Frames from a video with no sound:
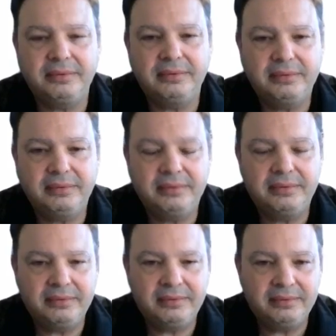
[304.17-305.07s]

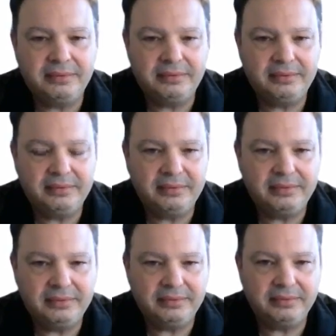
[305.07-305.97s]

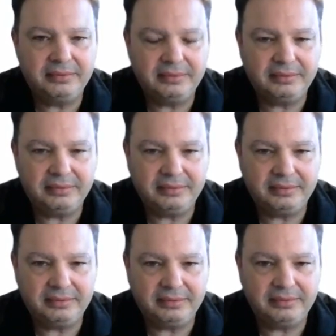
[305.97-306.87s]

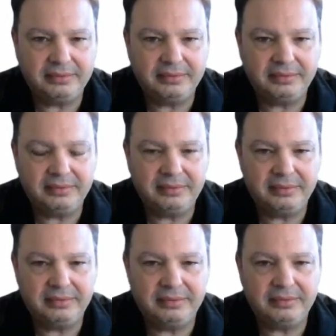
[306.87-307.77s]

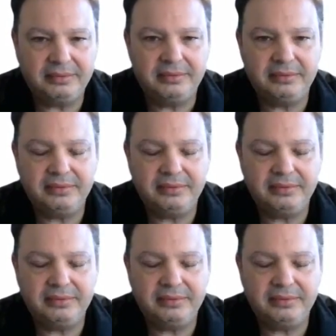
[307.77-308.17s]
(silent)